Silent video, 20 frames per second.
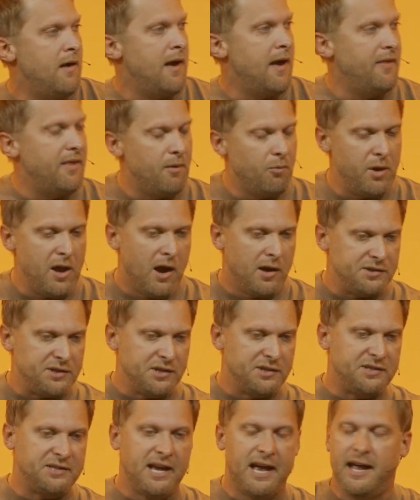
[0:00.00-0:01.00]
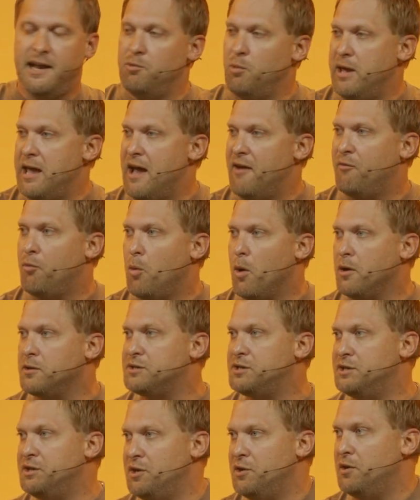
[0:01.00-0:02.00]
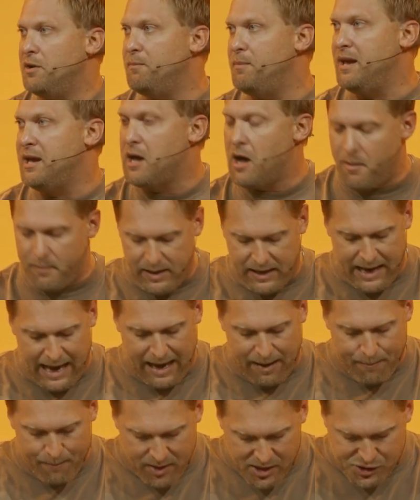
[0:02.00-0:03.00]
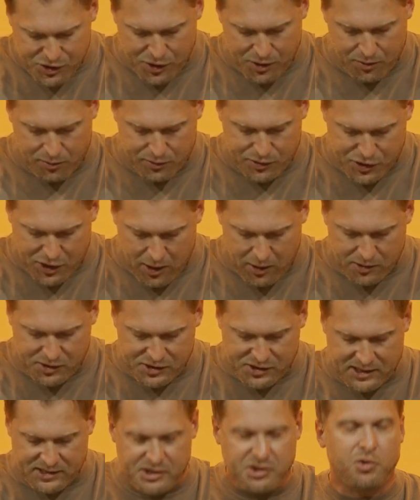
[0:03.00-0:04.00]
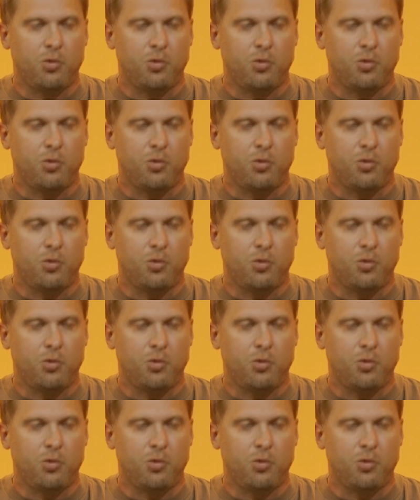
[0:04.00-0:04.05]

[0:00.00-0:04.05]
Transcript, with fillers: And then we also said we have work to do in becoming a missional church. Since